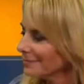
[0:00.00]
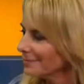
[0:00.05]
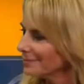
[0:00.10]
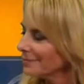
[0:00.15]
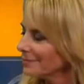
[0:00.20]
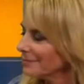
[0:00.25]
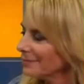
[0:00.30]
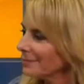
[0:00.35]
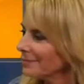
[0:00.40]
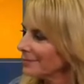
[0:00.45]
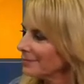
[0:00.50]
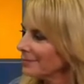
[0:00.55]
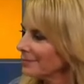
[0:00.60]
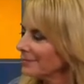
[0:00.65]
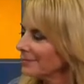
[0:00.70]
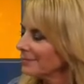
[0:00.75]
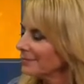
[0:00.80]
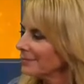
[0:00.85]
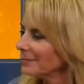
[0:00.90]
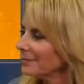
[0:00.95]

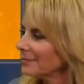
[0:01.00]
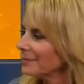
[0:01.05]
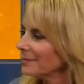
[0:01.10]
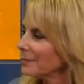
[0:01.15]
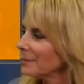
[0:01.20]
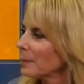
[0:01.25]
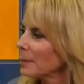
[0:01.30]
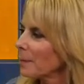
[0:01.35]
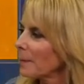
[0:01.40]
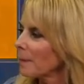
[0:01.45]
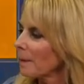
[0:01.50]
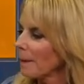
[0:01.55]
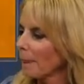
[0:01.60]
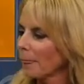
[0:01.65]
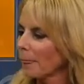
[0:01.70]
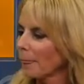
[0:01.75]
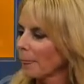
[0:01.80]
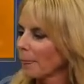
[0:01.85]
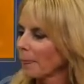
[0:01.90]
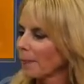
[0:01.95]

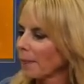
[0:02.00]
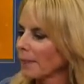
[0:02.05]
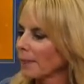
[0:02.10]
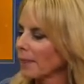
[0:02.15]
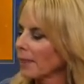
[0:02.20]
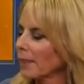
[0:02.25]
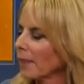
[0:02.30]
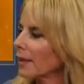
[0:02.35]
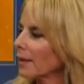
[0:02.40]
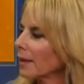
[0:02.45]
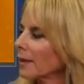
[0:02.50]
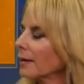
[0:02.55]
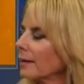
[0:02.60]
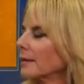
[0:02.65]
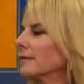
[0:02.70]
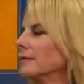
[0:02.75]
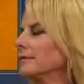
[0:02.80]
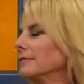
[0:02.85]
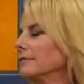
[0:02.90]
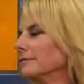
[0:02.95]

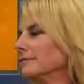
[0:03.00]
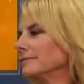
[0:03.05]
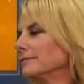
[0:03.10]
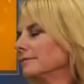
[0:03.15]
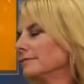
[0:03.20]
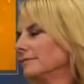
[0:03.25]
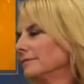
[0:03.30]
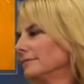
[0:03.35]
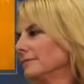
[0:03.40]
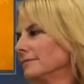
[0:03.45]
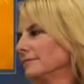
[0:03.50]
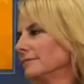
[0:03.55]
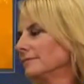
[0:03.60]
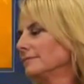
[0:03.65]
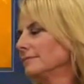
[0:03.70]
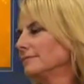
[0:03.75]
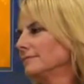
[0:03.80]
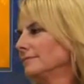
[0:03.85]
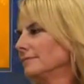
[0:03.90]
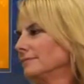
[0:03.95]

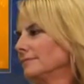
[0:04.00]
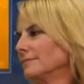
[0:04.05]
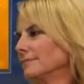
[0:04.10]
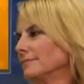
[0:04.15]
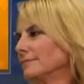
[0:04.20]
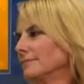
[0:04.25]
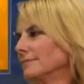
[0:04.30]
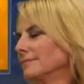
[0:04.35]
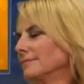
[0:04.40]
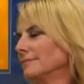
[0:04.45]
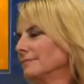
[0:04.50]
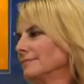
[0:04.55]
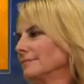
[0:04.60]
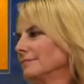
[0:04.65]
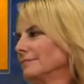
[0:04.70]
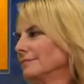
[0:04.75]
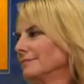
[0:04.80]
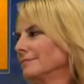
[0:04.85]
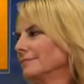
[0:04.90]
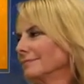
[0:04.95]

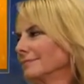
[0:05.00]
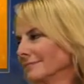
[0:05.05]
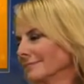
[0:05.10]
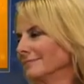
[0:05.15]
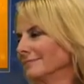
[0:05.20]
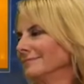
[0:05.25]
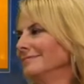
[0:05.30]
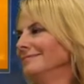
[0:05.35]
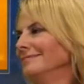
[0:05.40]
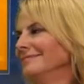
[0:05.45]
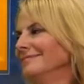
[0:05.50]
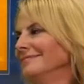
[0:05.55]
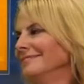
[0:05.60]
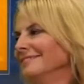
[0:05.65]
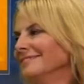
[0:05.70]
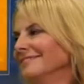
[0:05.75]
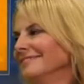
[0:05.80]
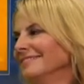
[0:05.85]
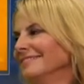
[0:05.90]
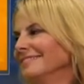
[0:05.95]

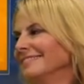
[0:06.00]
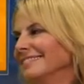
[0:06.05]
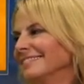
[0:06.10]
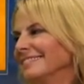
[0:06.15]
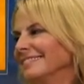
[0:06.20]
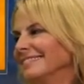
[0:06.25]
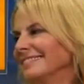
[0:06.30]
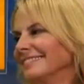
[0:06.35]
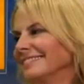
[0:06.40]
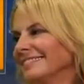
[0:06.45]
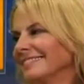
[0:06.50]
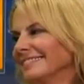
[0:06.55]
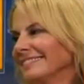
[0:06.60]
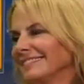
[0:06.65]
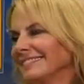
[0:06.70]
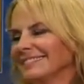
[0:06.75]
[no speech]